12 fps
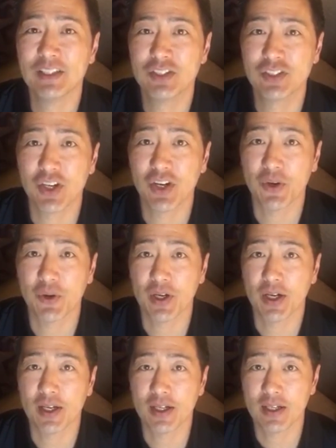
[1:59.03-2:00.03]

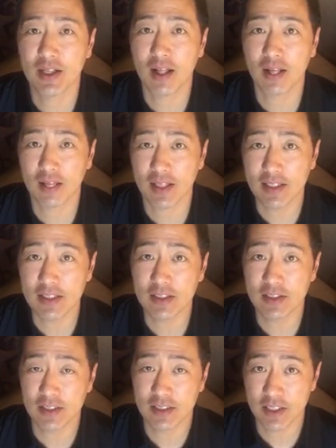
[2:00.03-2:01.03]
So let
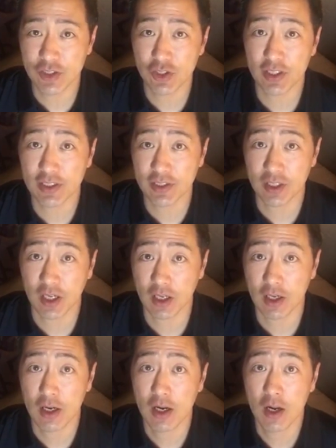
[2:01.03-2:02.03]
us initially
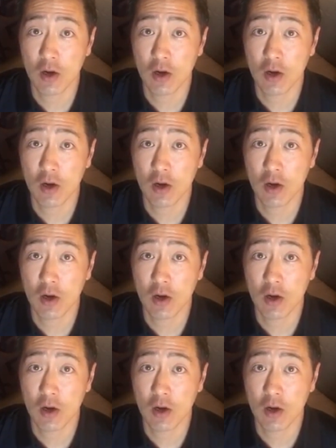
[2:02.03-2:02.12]
start